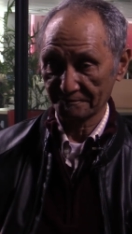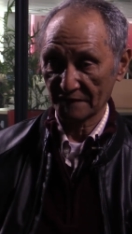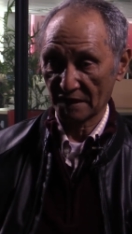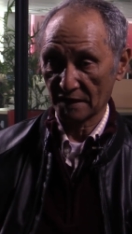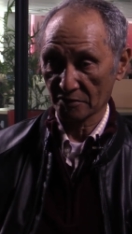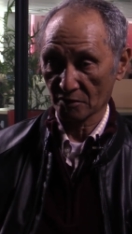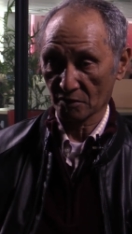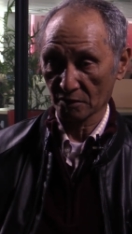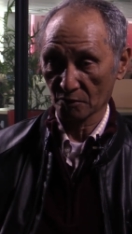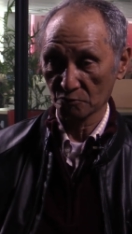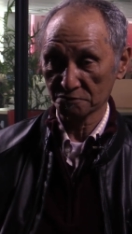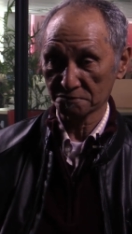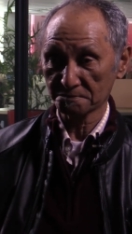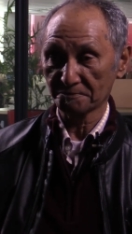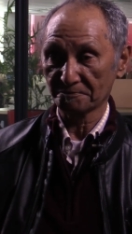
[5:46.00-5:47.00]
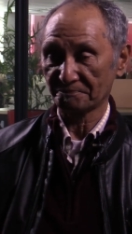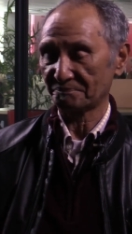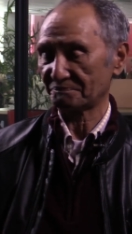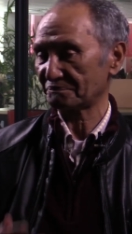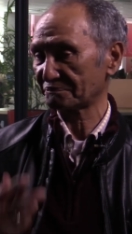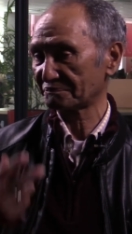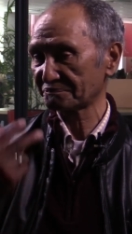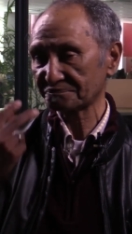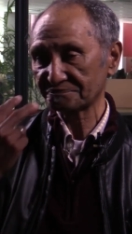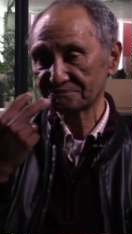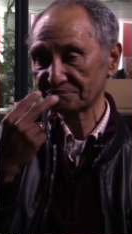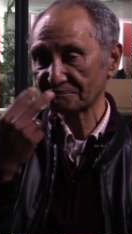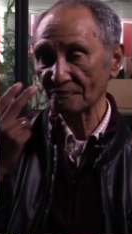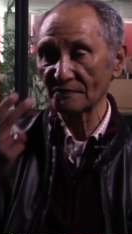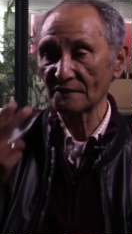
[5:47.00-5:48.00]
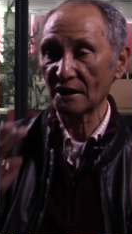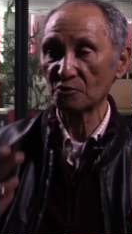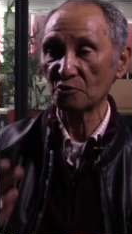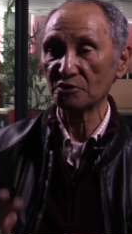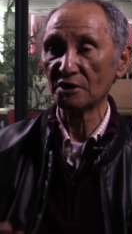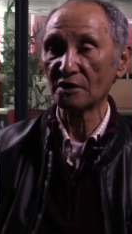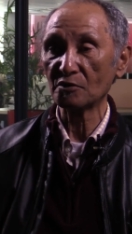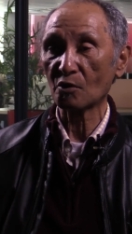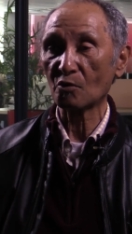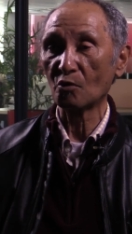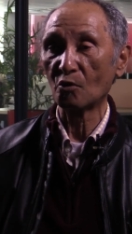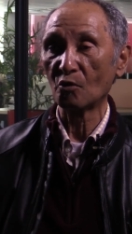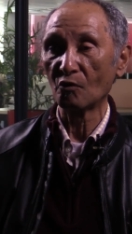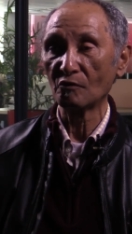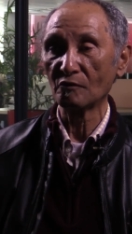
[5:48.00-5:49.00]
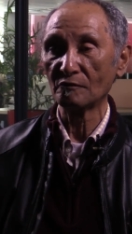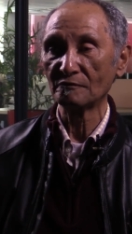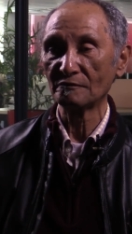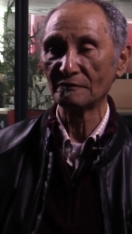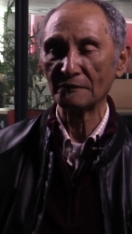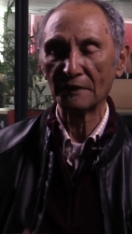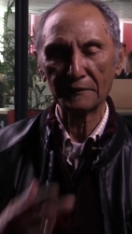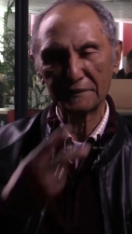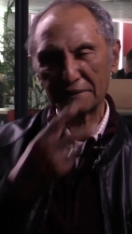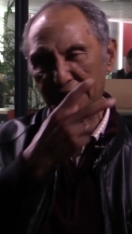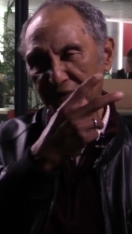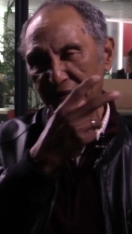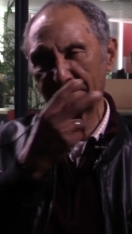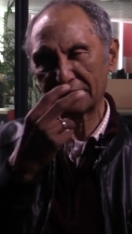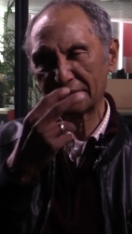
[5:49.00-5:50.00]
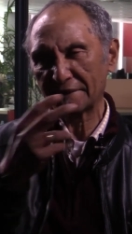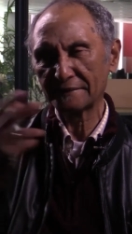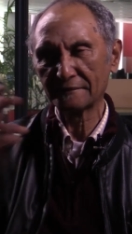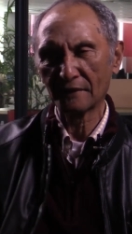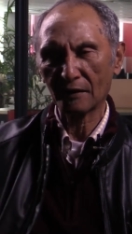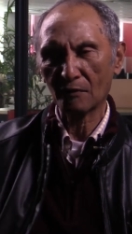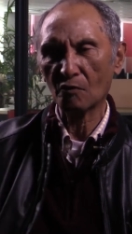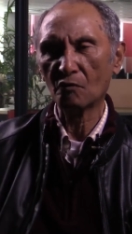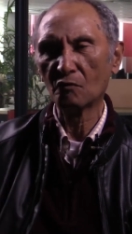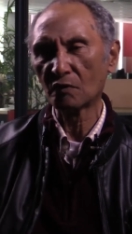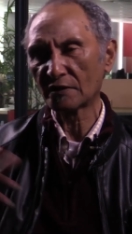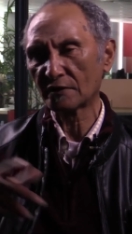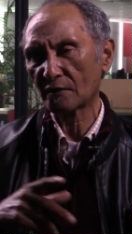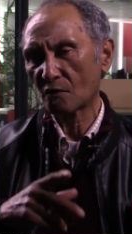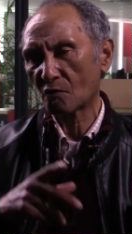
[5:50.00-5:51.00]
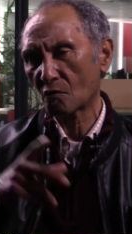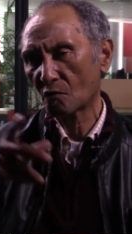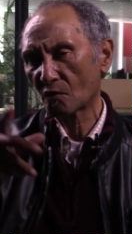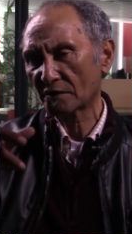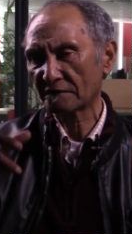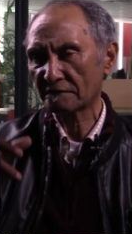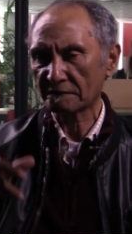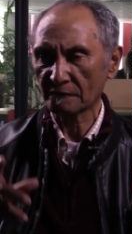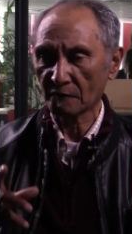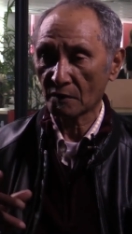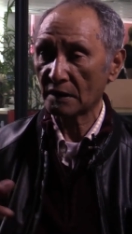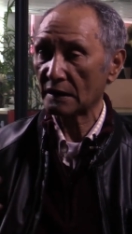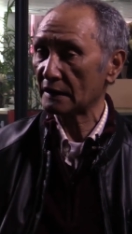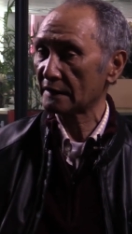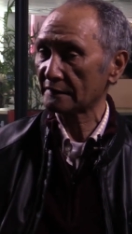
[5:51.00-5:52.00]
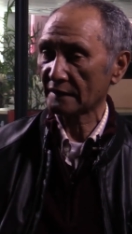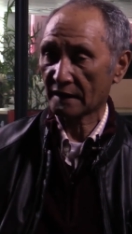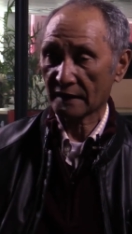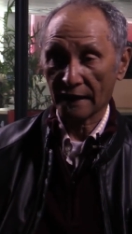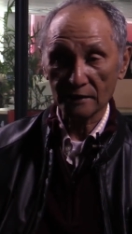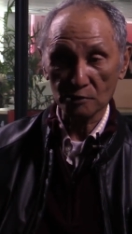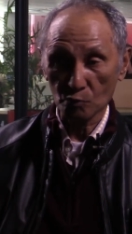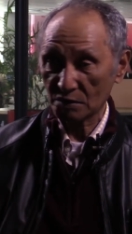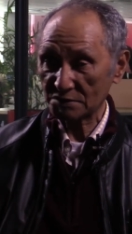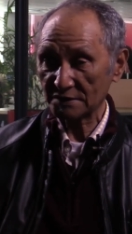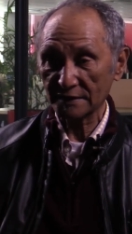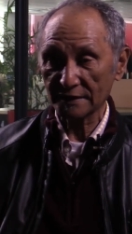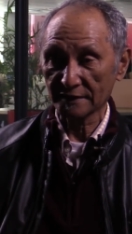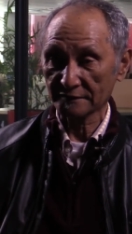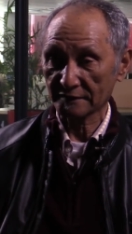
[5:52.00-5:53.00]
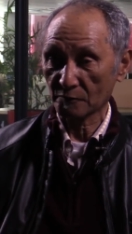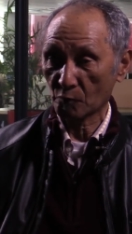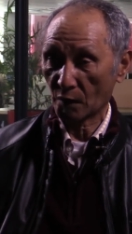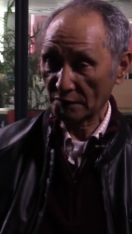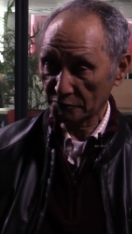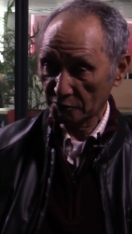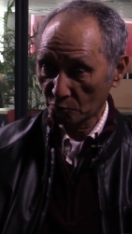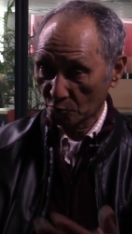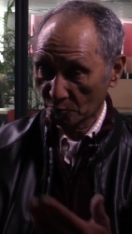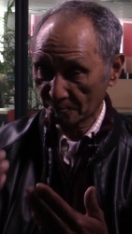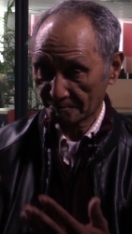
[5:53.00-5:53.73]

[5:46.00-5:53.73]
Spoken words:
other clothes, and you hear the call over and over. The guys whistling, they want you.